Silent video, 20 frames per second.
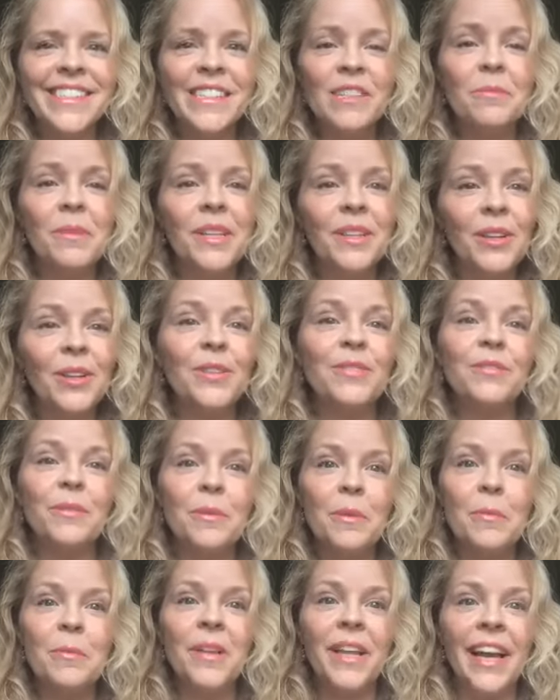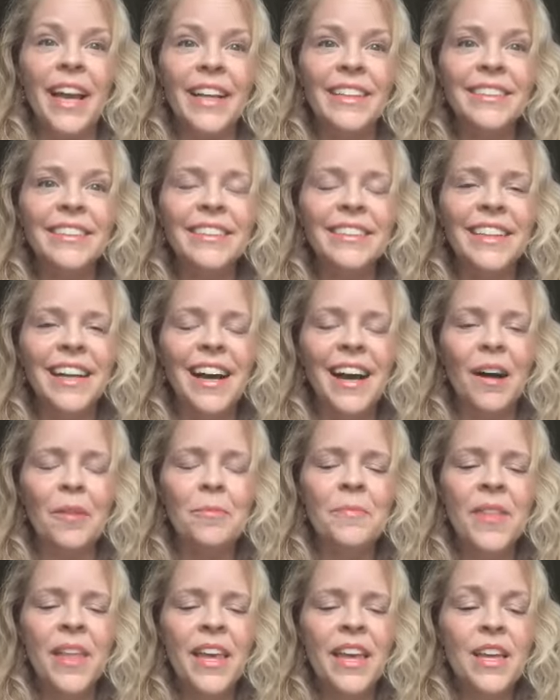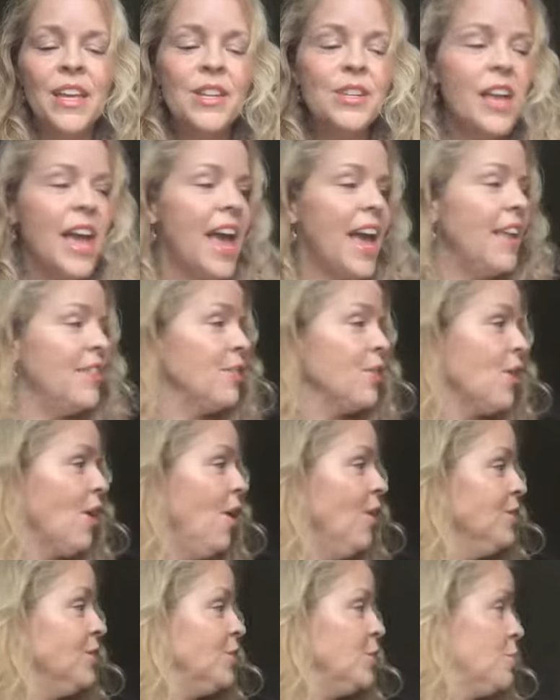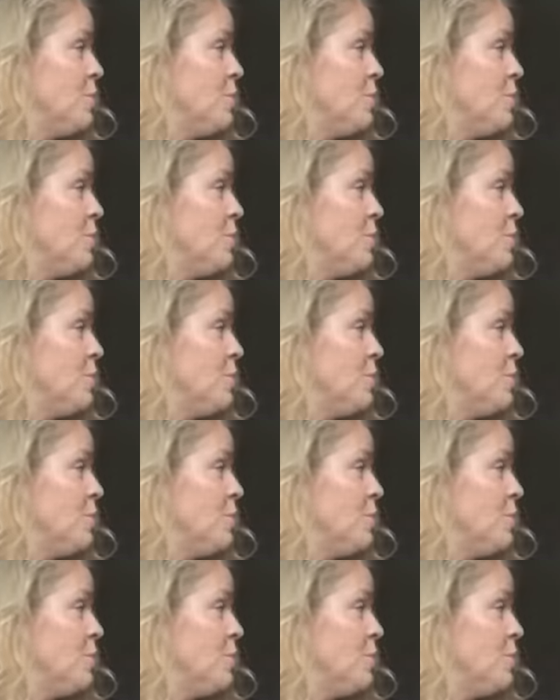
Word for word: to be learned from the plants. Um, and there are also